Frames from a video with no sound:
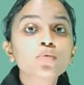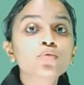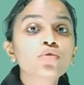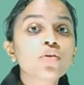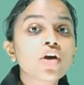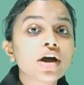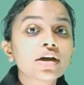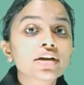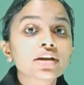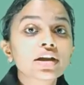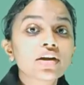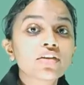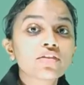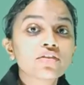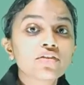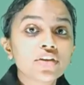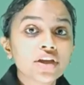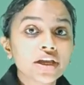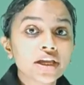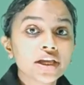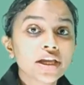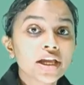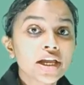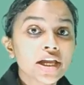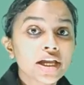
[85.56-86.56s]
How far
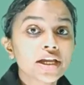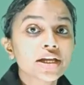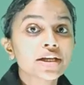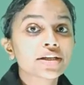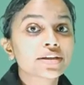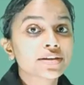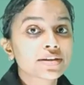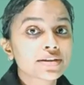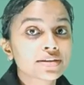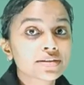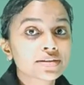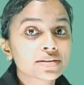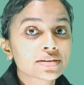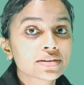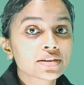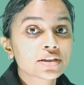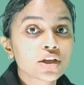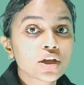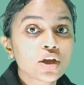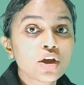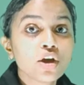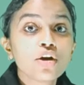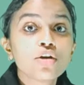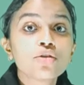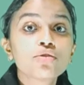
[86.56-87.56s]
away it
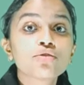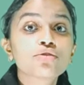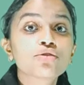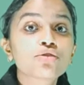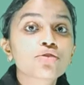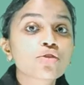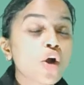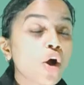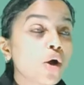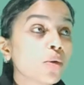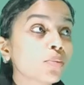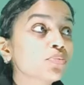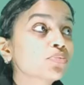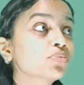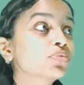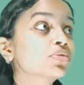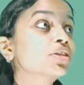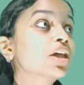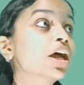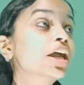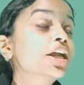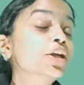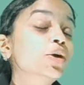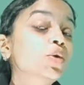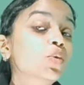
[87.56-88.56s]
is
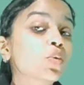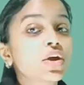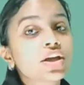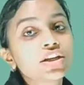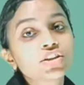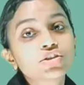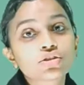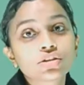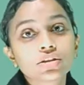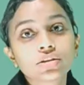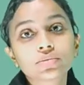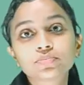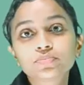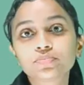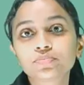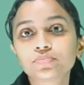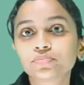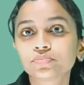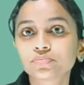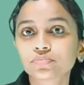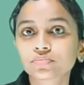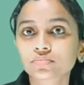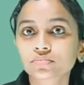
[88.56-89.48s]
from the equator.